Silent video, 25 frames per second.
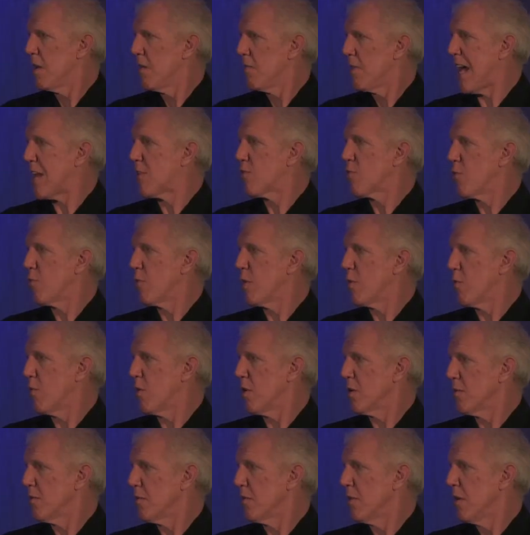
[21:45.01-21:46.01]
That's what we want.
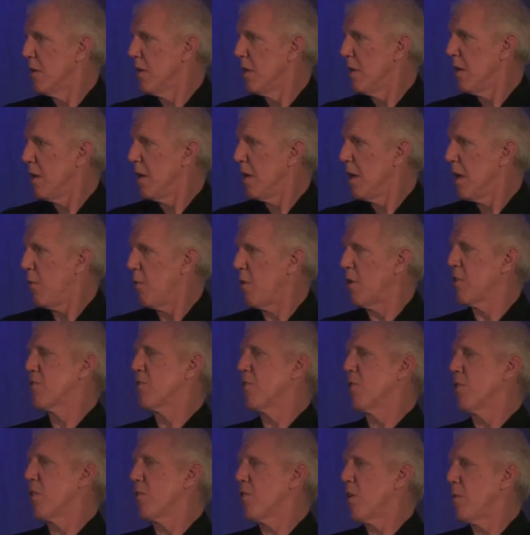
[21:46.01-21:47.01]
Yep. I want
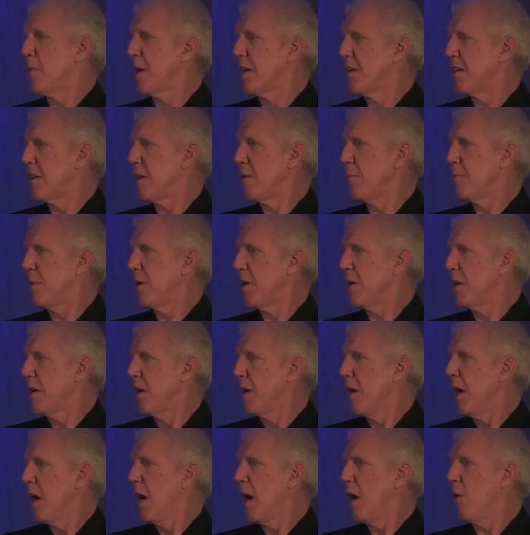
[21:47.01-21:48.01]
solar on my TP. He
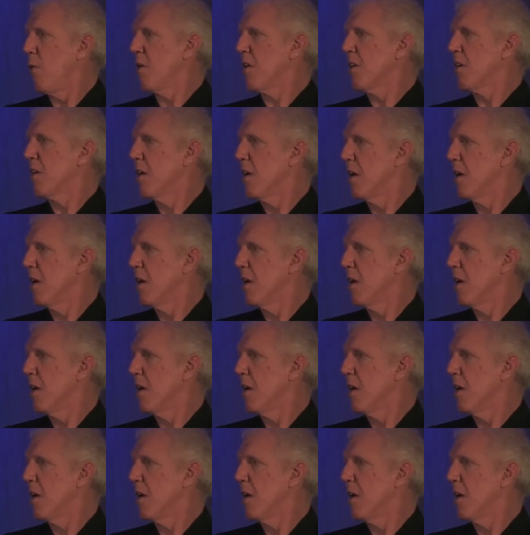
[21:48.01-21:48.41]
has a TP. Want he